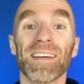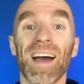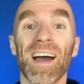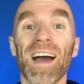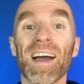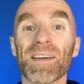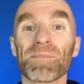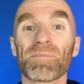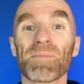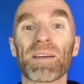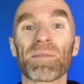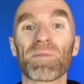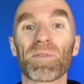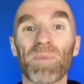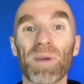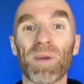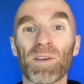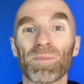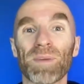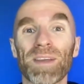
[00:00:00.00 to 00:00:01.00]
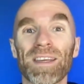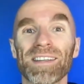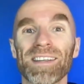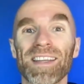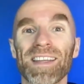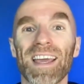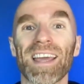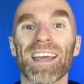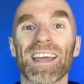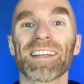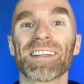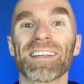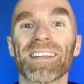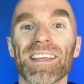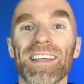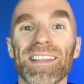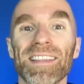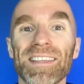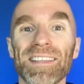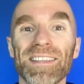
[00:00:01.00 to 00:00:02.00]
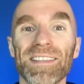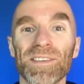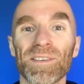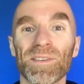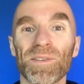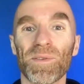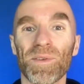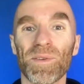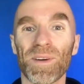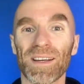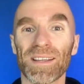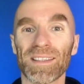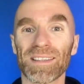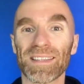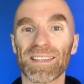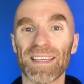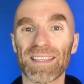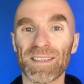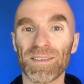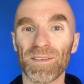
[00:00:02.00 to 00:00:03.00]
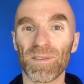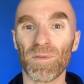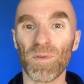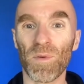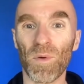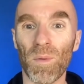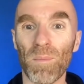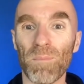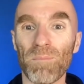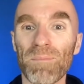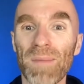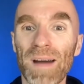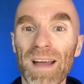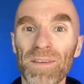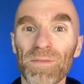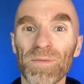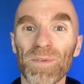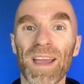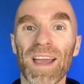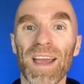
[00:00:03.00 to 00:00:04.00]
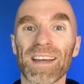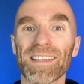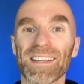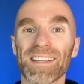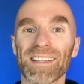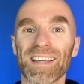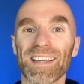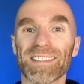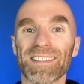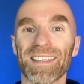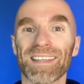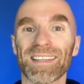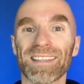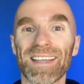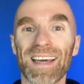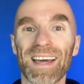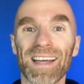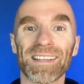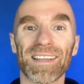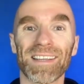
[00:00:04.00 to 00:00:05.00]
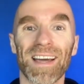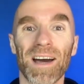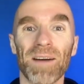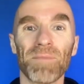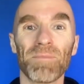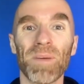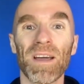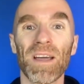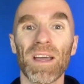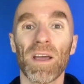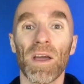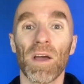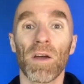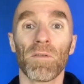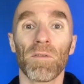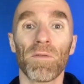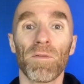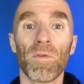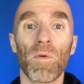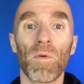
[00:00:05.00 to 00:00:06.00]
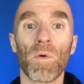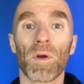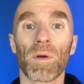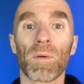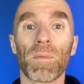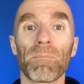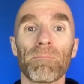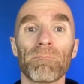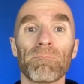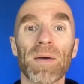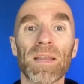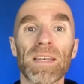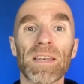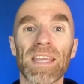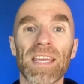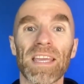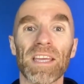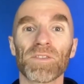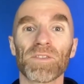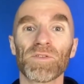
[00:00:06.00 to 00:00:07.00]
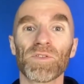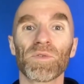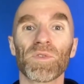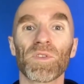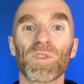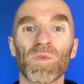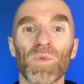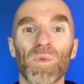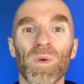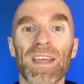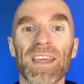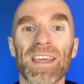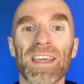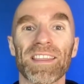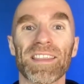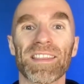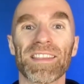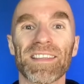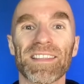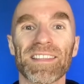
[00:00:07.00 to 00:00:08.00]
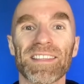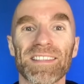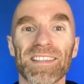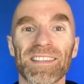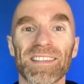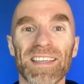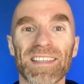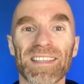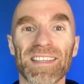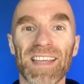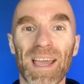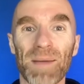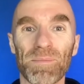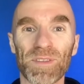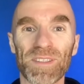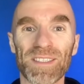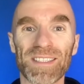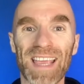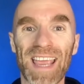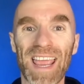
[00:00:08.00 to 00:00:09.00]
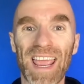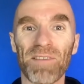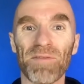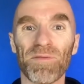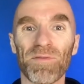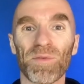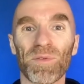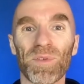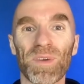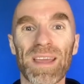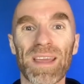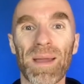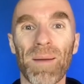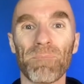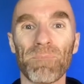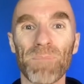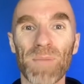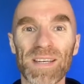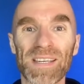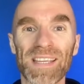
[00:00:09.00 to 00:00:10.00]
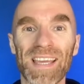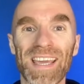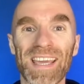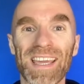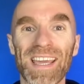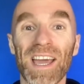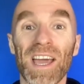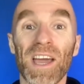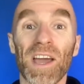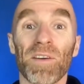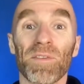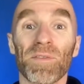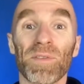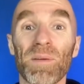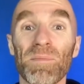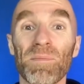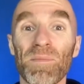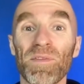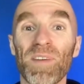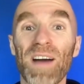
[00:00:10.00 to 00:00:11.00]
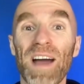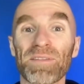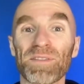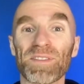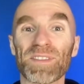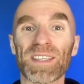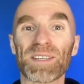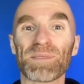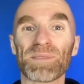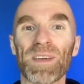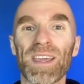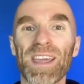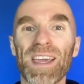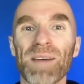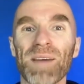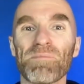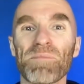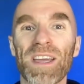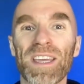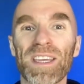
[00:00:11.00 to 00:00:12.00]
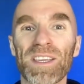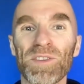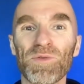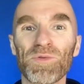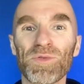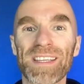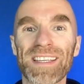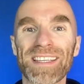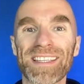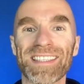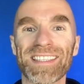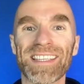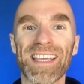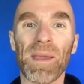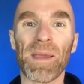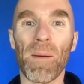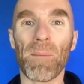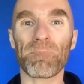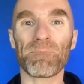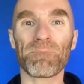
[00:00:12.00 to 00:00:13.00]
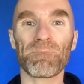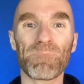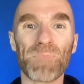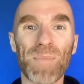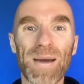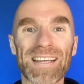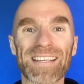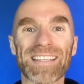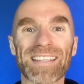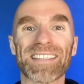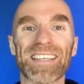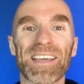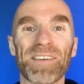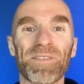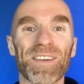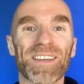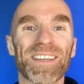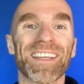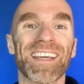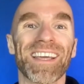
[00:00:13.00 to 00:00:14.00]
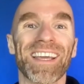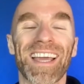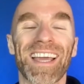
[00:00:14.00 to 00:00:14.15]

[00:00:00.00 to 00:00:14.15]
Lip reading: Hi, my name is Michael Bean, and this is your lesson for myfreeactingclass.com for Monday, June 20th. This lesson happens every Monday from 5 to 6 p.m. UTC -7,